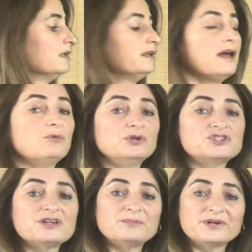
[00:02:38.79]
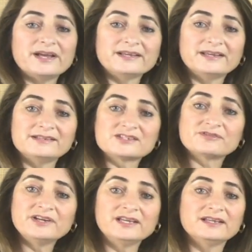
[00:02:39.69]
Now, which number again is
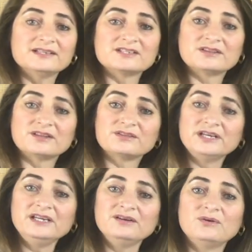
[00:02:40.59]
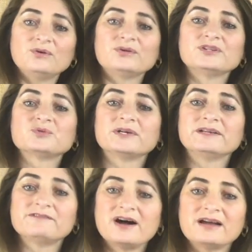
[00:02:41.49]
free? Is it the 3 or the
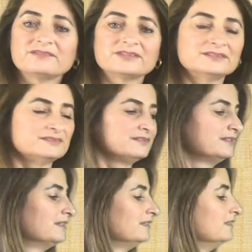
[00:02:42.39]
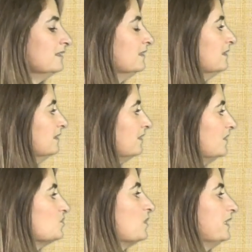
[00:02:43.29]
25?
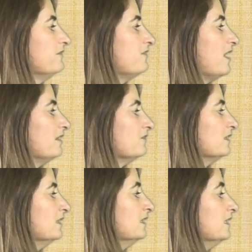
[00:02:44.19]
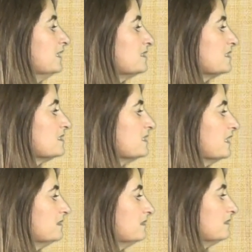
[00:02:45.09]
The 25. And since
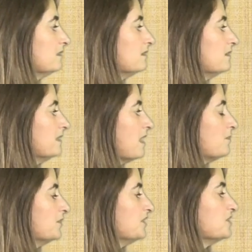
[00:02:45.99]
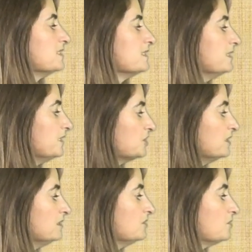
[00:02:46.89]
the operation is
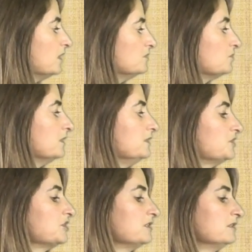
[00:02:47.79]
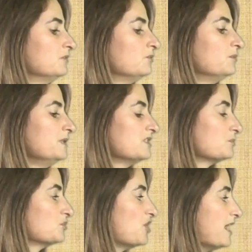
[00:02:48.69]
addition, to undo addition, we'll be
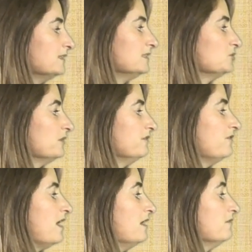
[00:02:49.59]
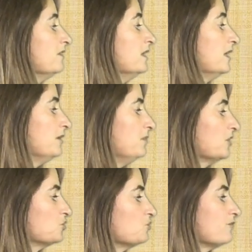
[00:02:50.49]
subtracting 25 and
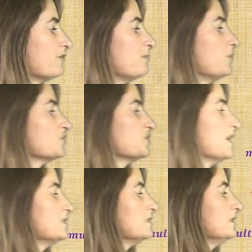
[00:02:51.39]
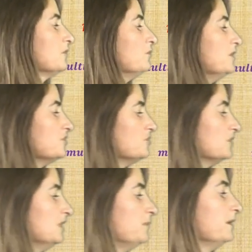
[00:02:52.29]
make sure from both sides of the equation to
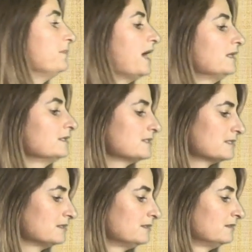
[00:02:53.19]
keep it balanced.